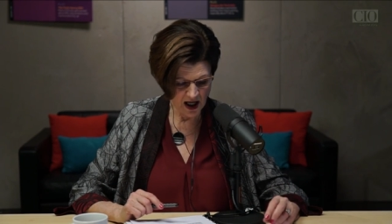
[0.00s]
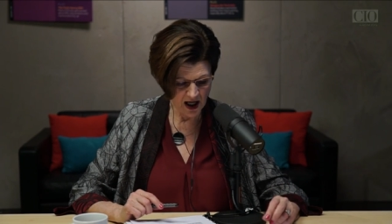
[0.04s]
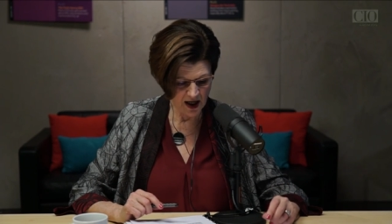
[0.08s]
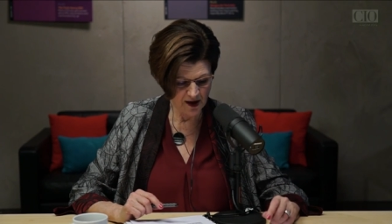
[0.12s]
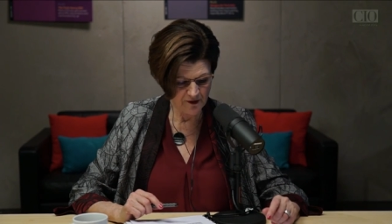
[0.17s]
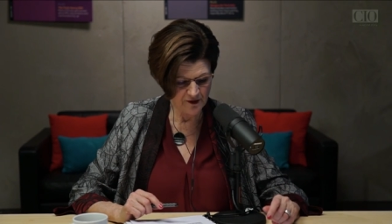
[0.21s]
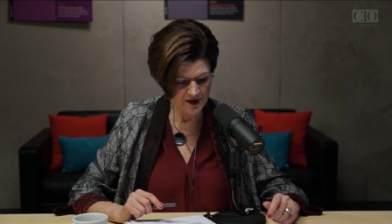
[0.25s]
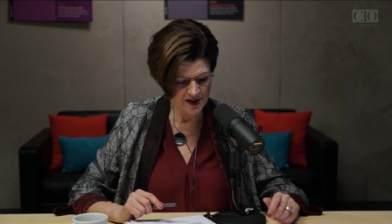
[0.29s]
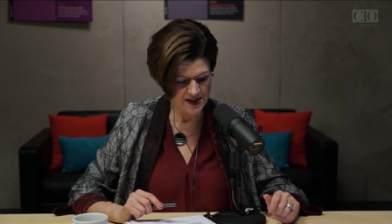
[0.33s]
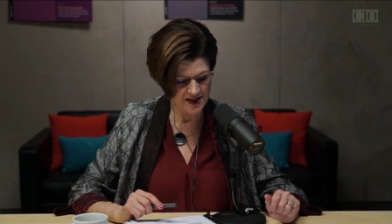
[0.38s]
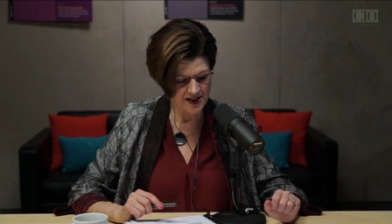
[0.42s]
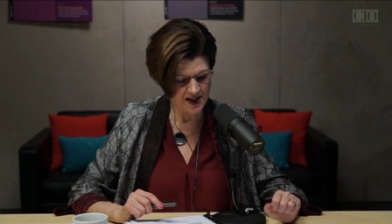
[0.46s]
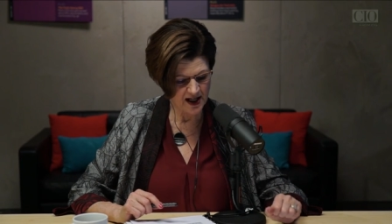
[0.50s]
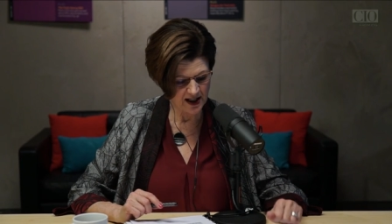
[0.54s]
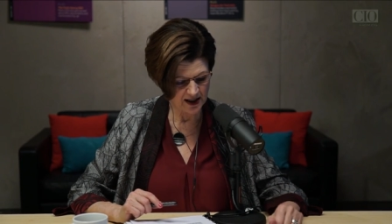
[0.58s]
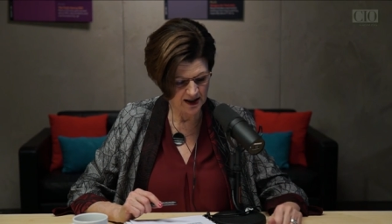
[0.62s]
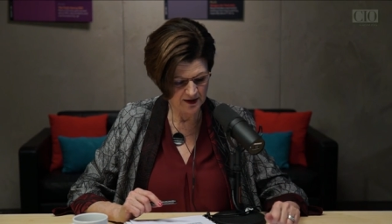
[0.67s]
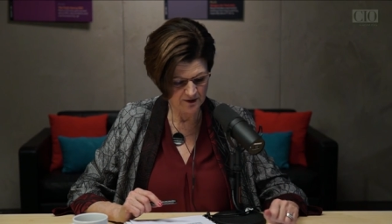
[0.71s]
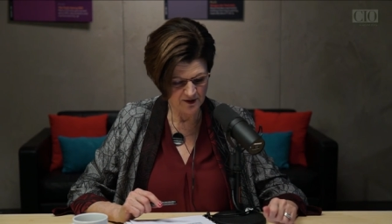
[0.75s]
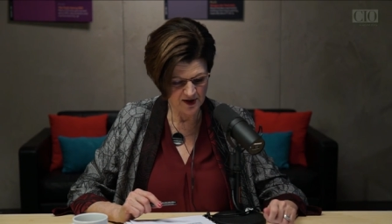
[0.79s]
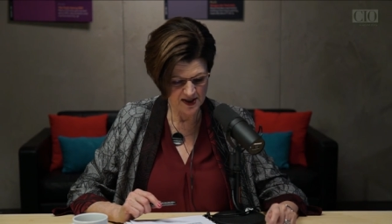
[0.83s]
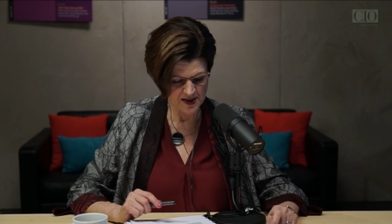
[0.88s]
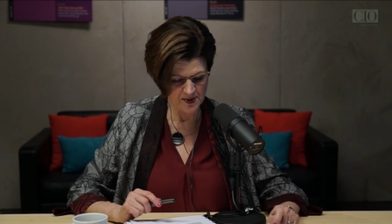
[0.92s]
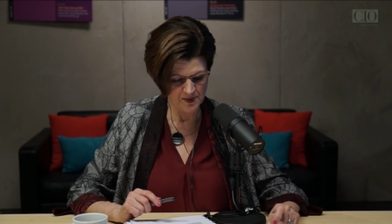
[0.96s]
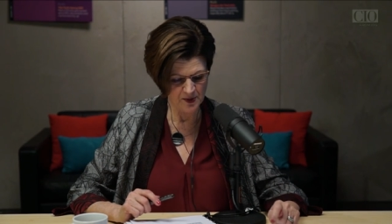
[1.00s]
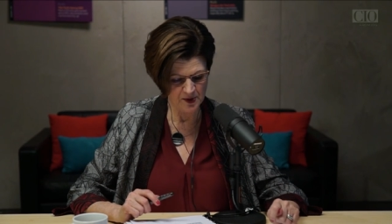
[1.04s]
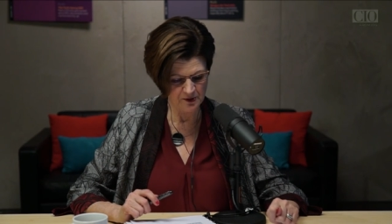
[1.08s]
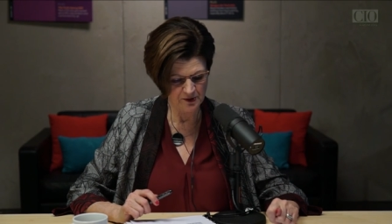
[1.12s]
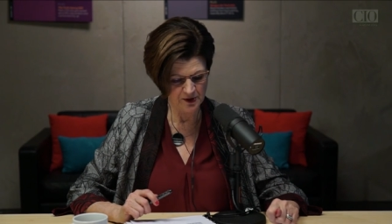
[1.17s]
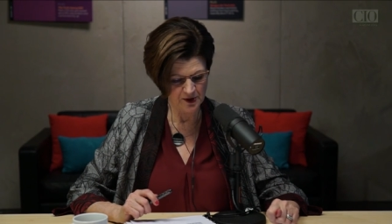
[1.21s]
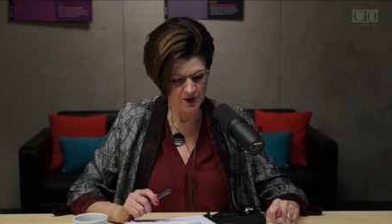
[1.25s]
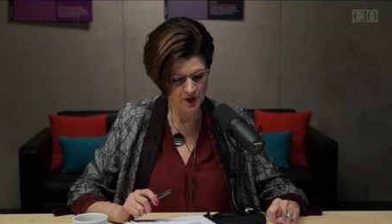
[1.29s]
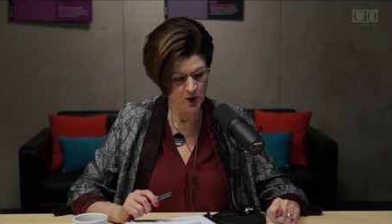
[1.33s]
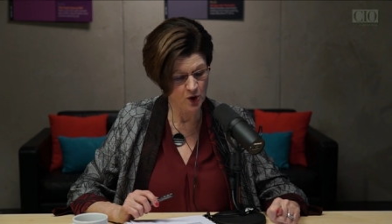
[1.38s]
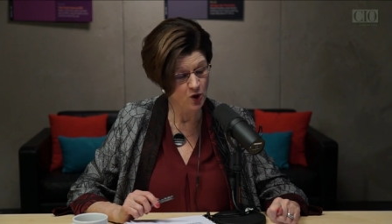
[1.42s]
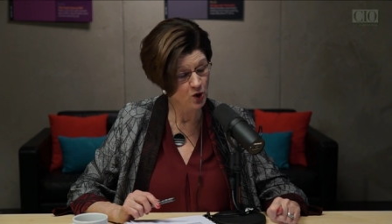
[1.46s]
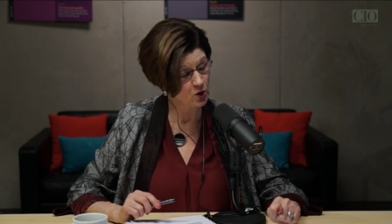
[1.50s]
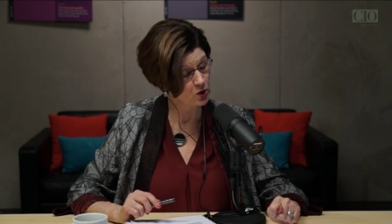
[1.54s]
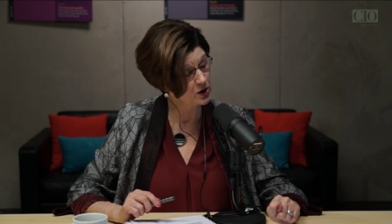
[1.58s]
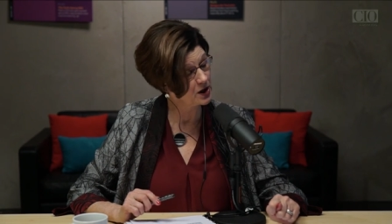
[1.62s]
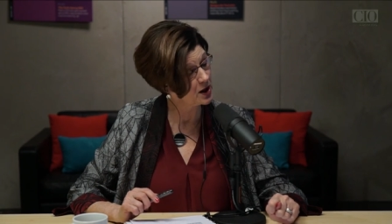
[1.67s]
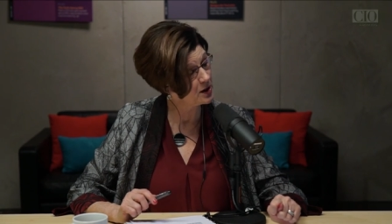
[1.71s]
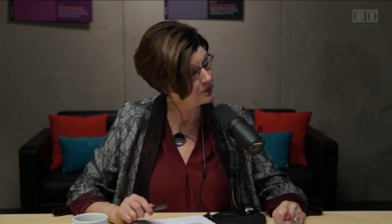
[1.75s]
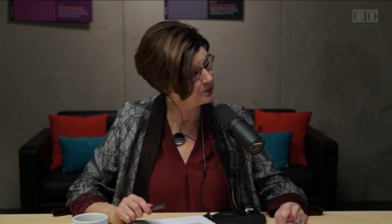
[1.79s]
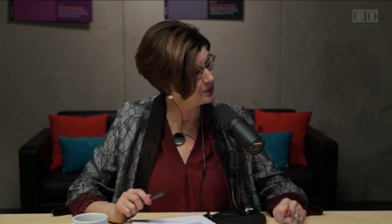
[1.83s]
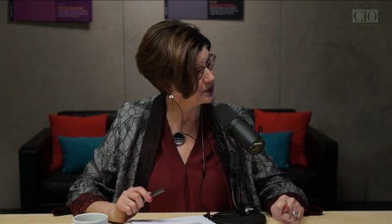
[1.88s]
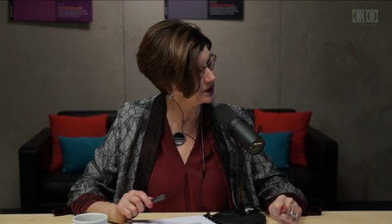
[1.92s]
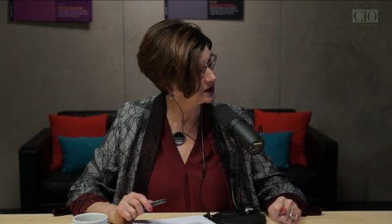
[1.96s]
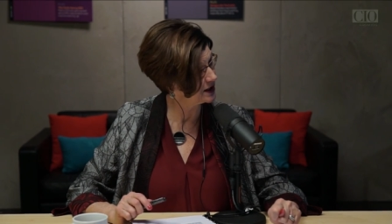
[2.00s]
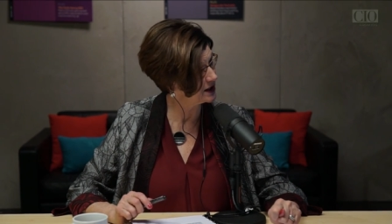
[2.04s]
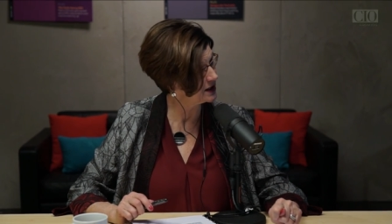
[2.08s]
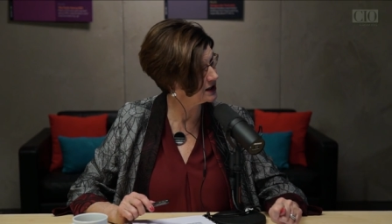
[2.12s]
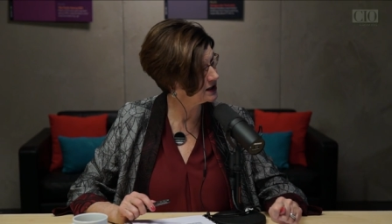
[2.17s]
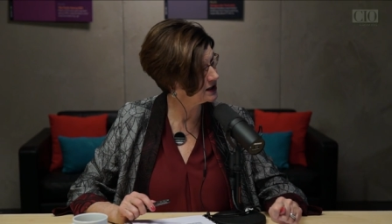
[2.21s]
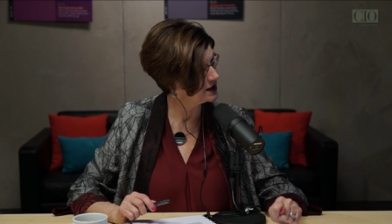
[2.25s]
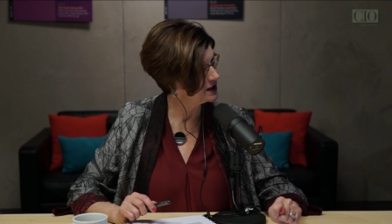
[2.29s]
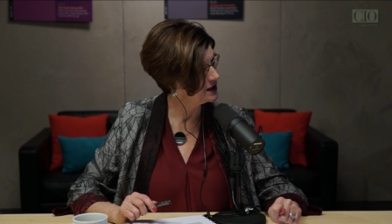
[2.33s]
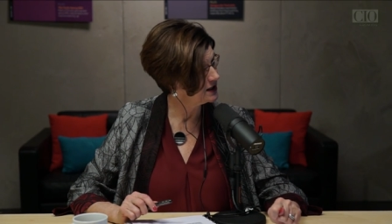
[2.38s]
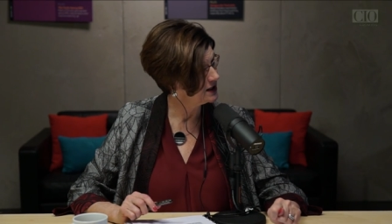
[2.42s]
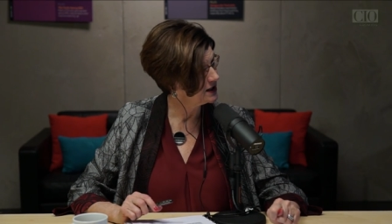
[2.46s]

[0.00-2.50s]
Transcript: of the tech investment for the whole company.